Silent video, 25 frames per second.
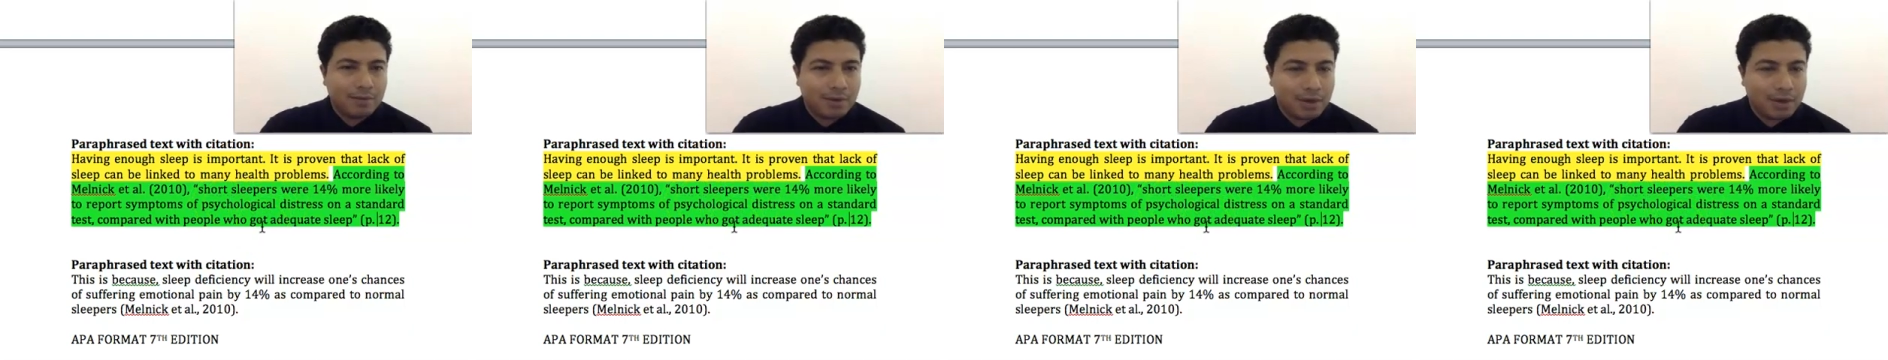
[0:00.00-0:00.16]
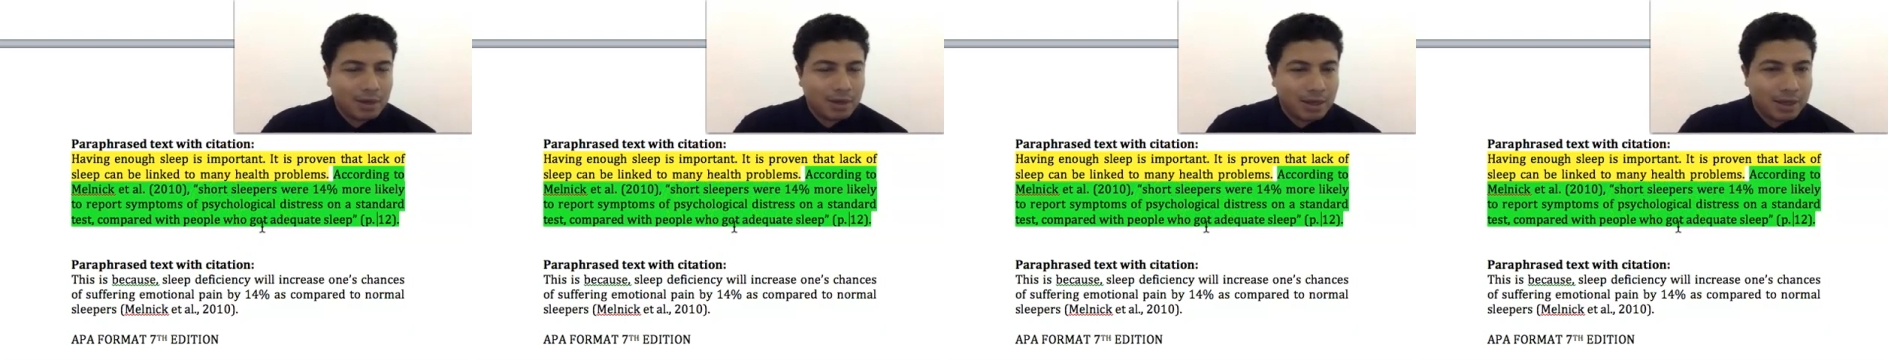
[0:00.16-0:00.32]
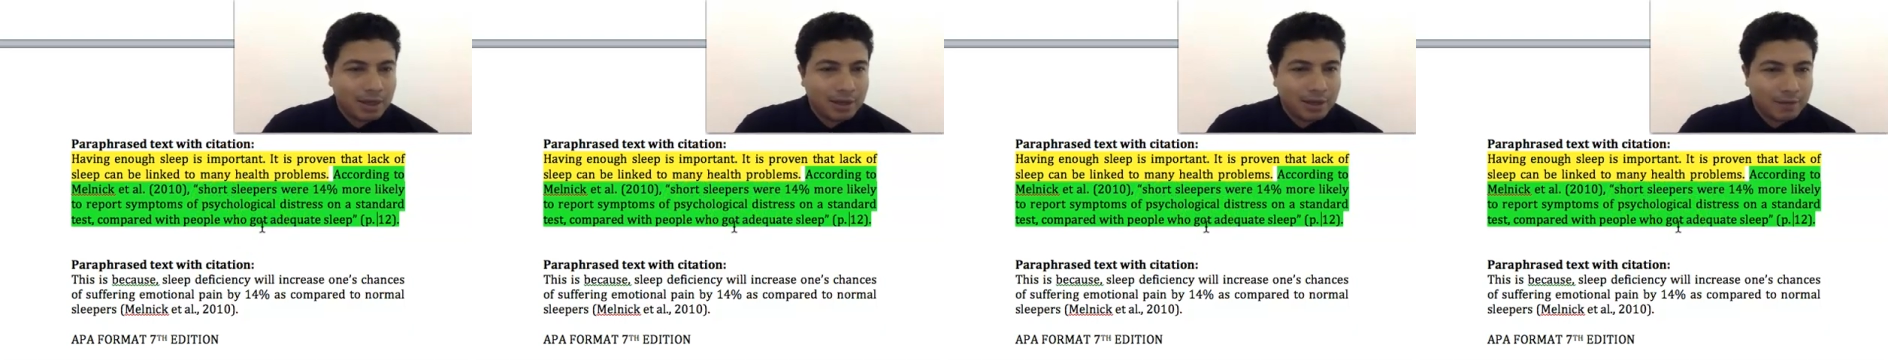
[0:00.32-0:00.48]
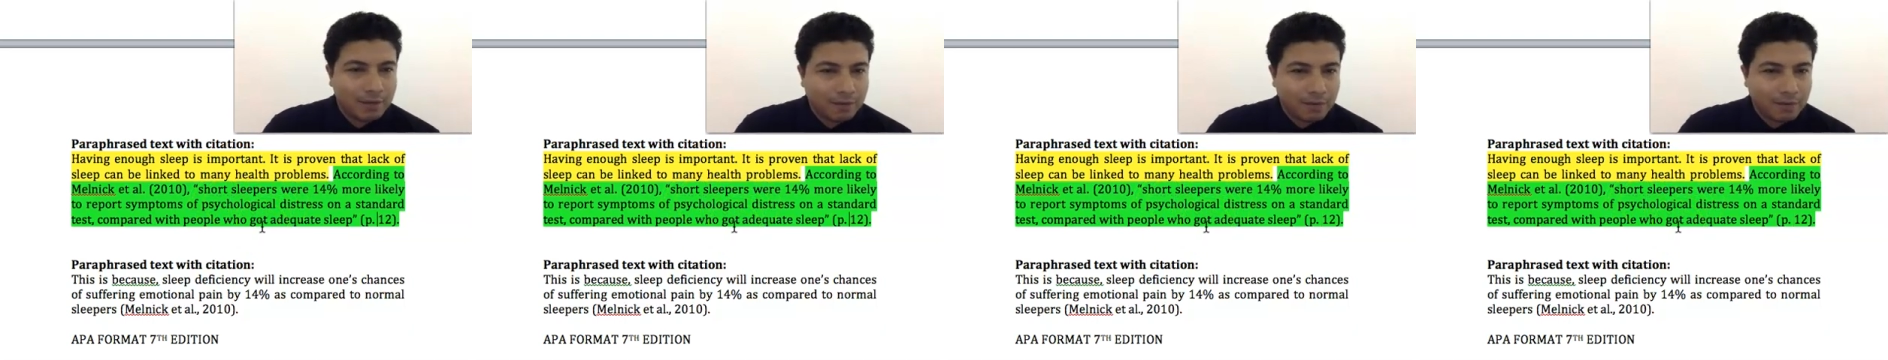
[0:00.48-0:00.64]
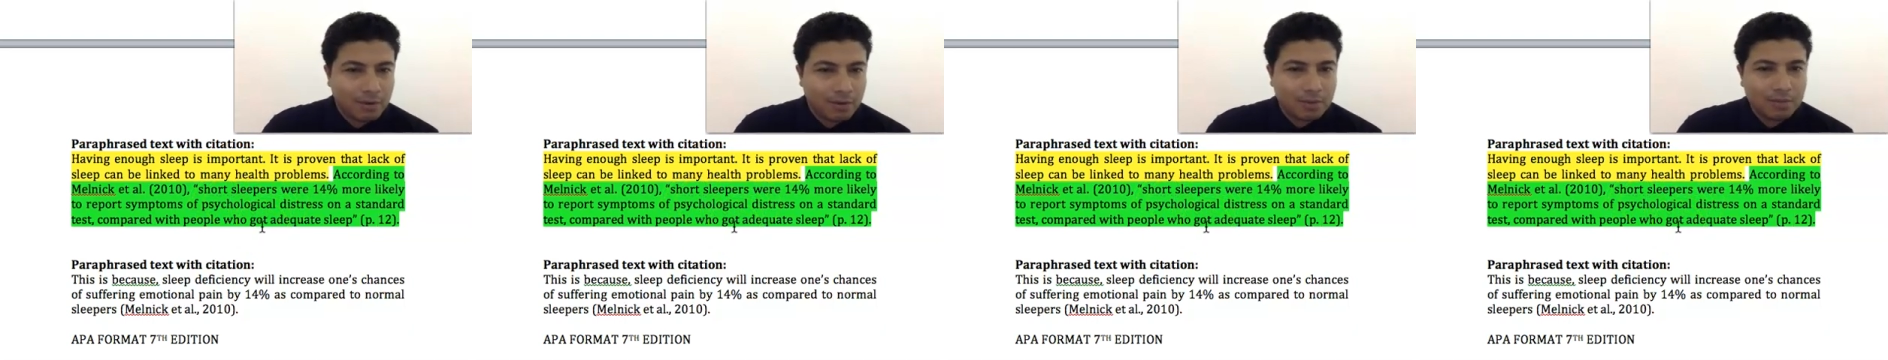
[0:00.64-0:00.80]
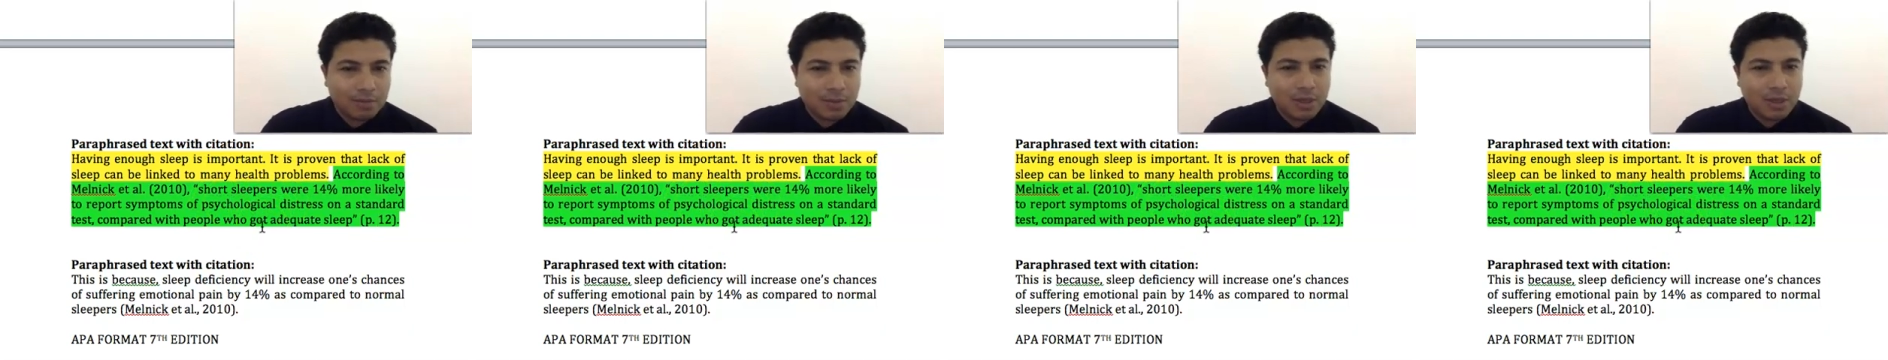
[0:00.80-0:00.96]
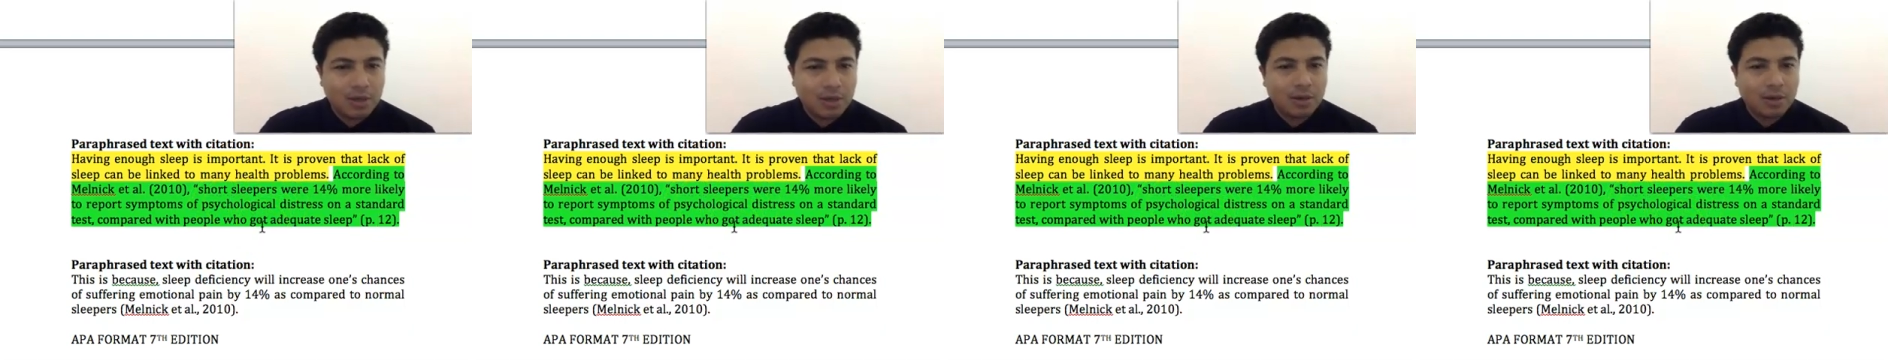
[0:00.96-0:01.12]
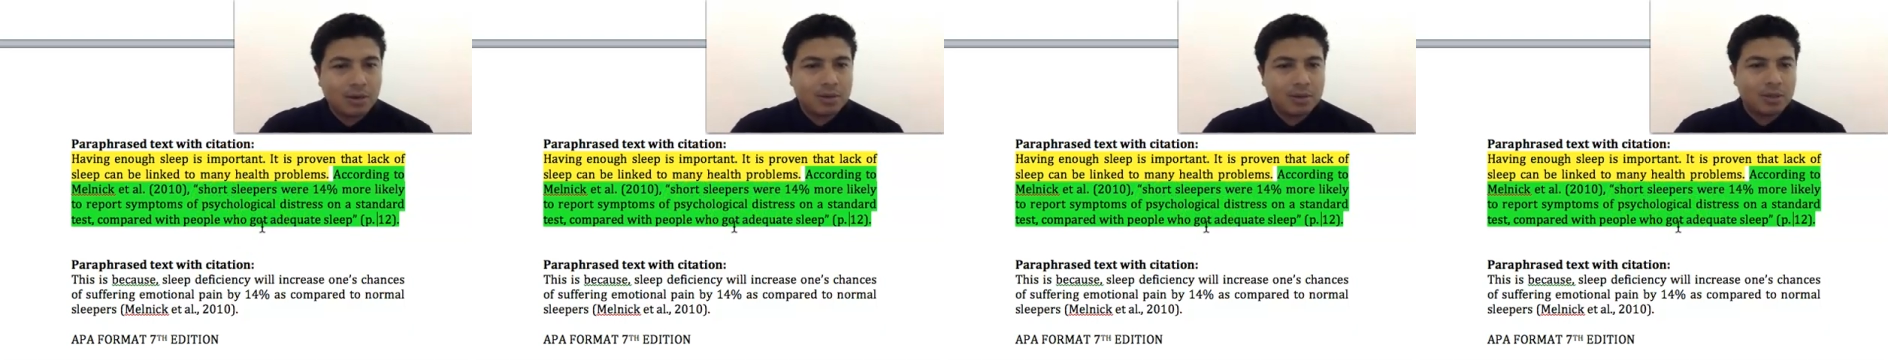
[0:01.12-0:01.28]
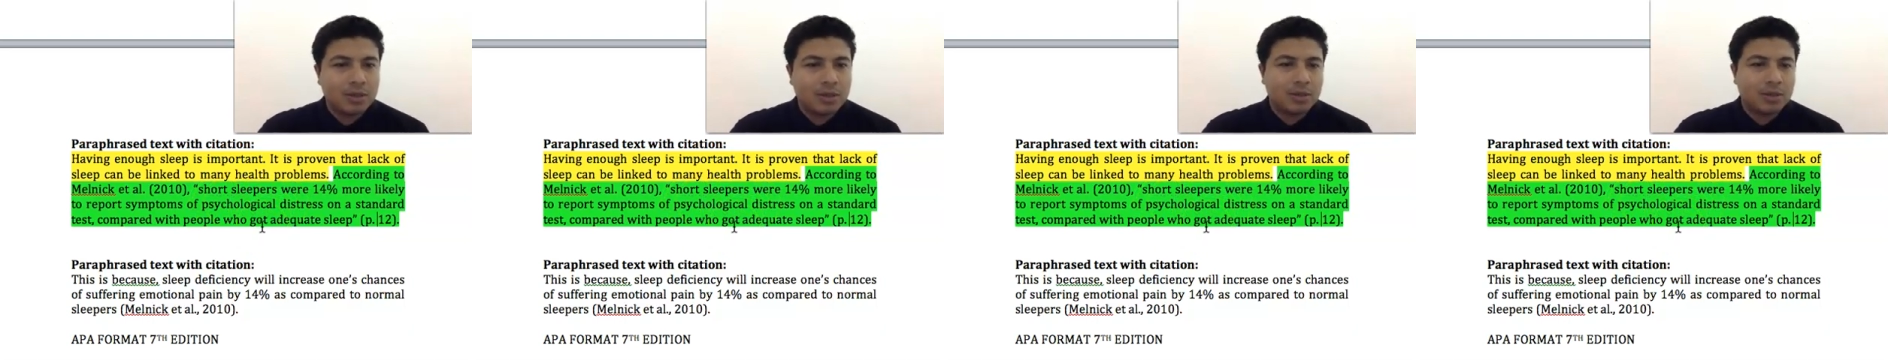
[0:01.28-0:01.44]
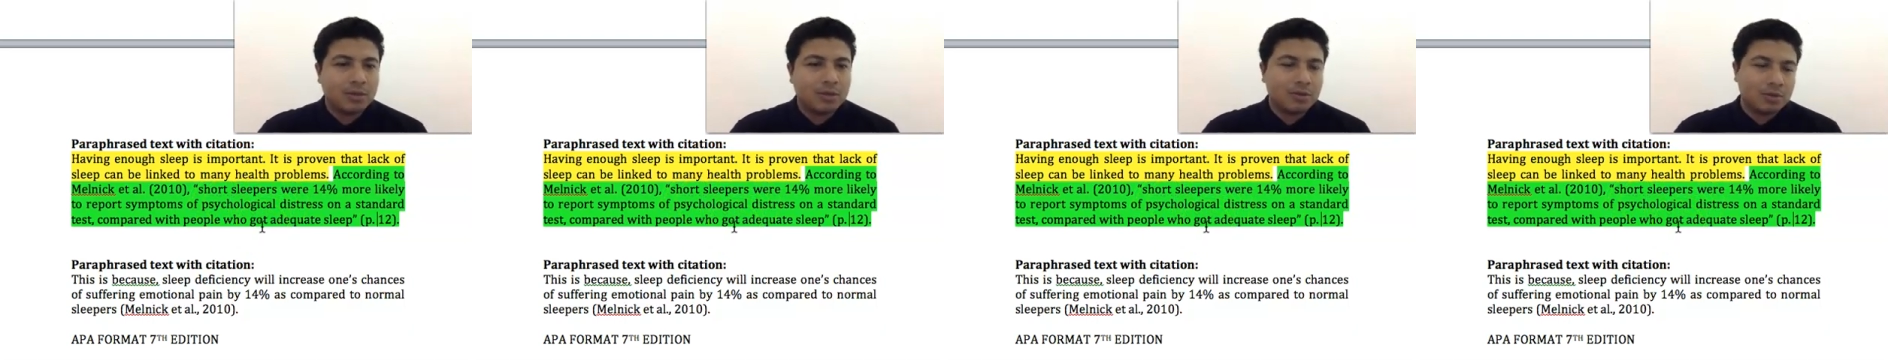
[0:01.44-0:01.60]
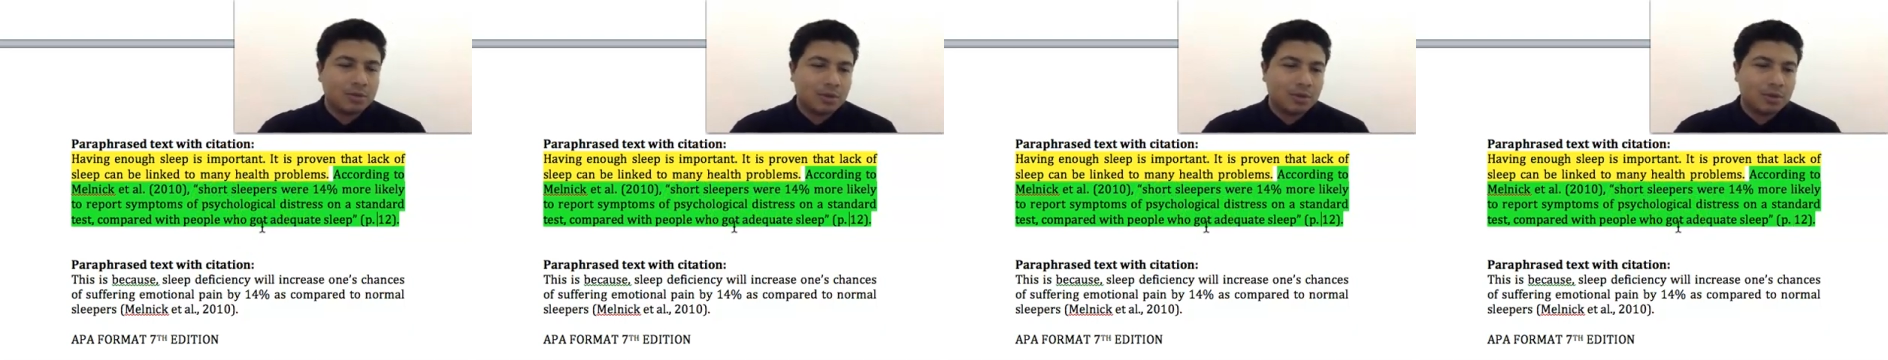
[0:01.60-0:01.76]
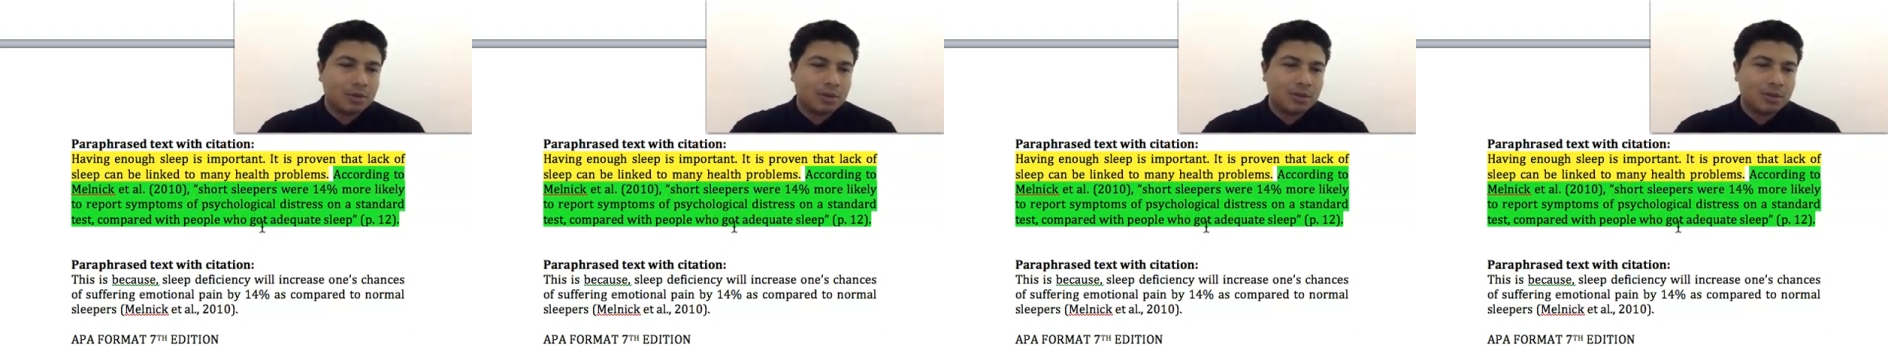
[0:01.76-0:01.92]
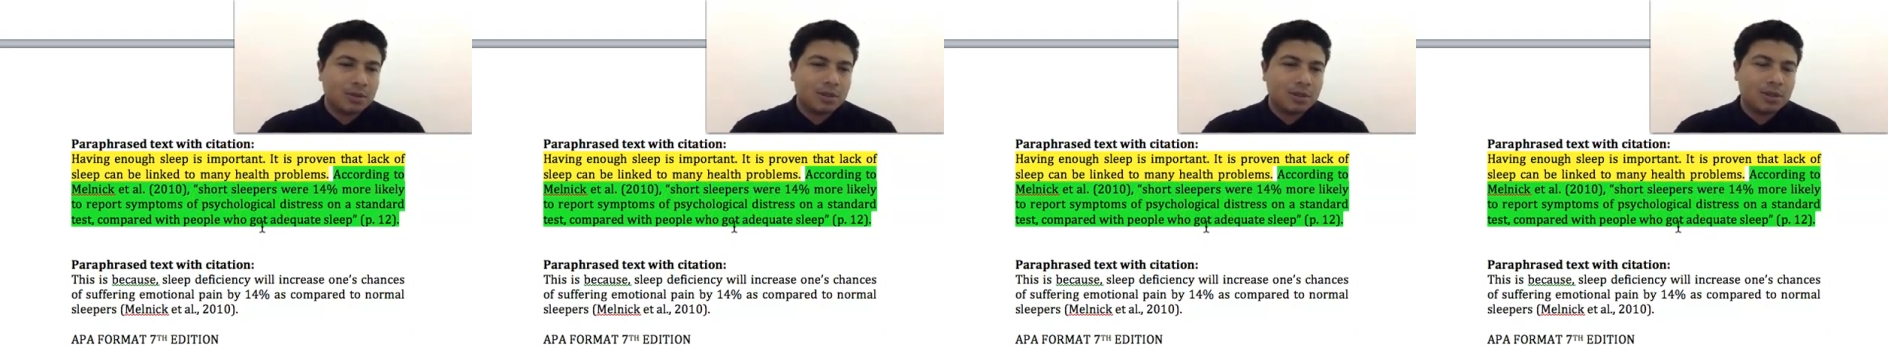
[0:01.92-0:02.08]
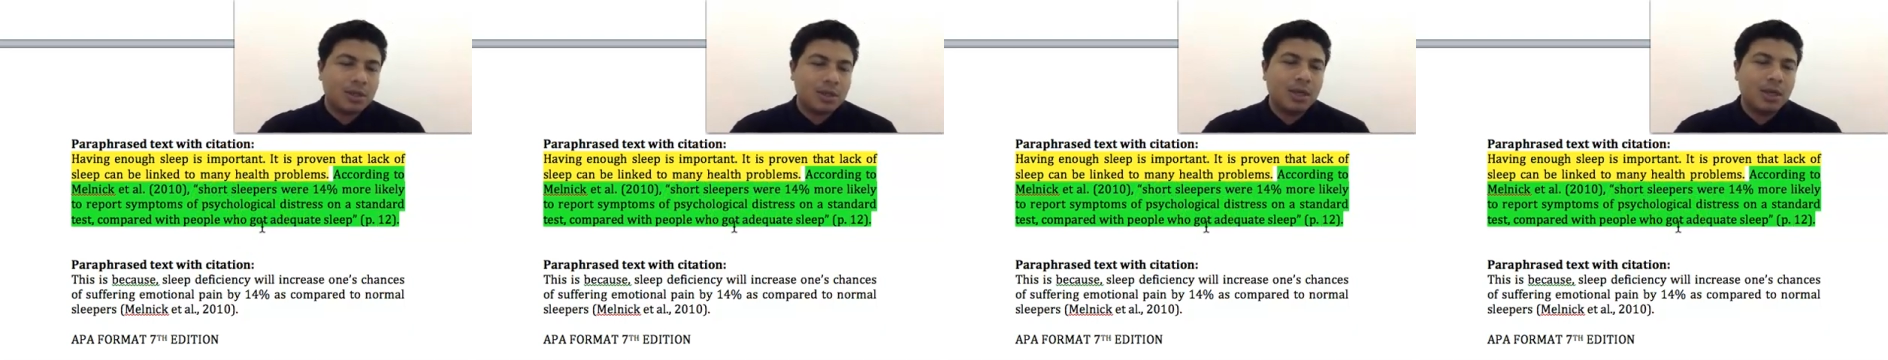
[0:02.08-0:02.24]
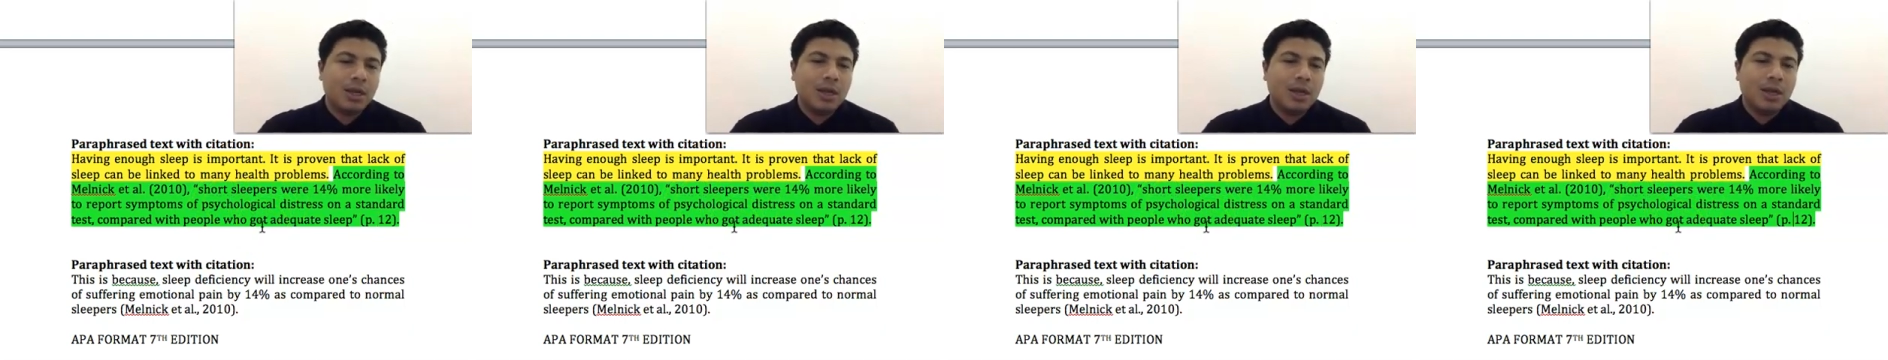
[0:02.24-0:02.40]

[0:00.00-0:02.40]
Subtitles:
like from the original source.